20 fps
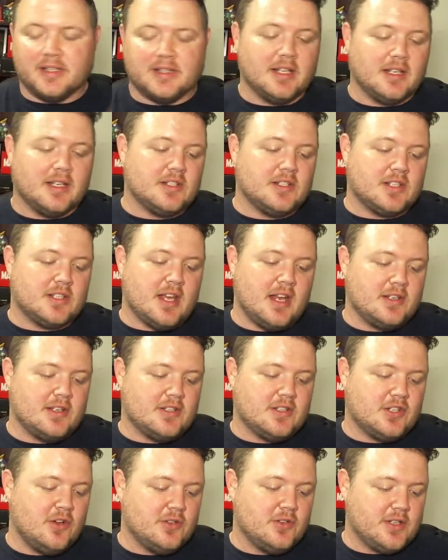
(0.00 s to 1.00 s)
just kind of
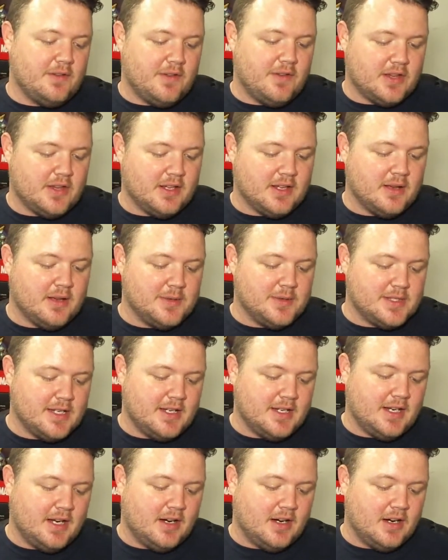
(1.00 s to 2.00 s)
shows everything that was in
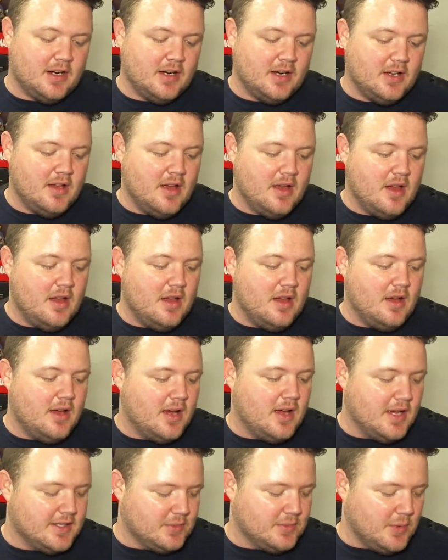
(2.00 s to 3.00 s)
here,
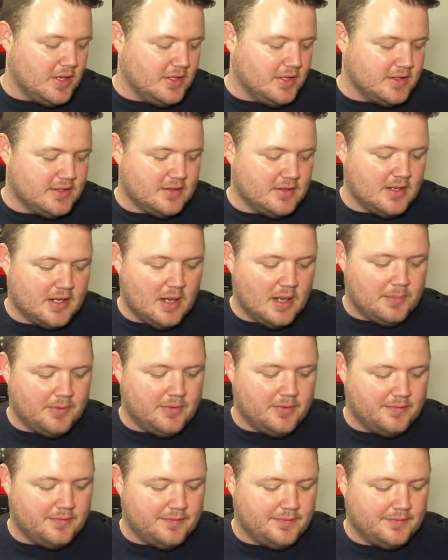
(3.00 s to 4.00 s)
as well as a couple
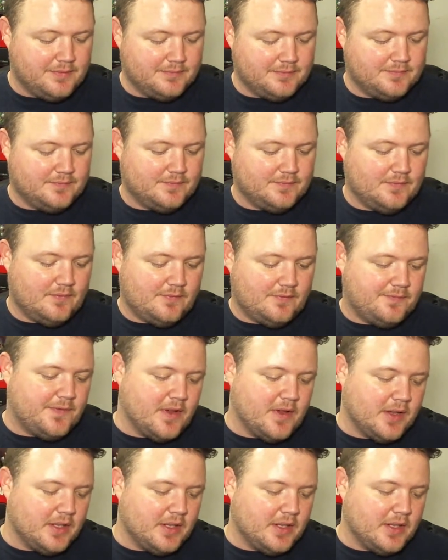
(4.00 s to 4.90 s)
of fun little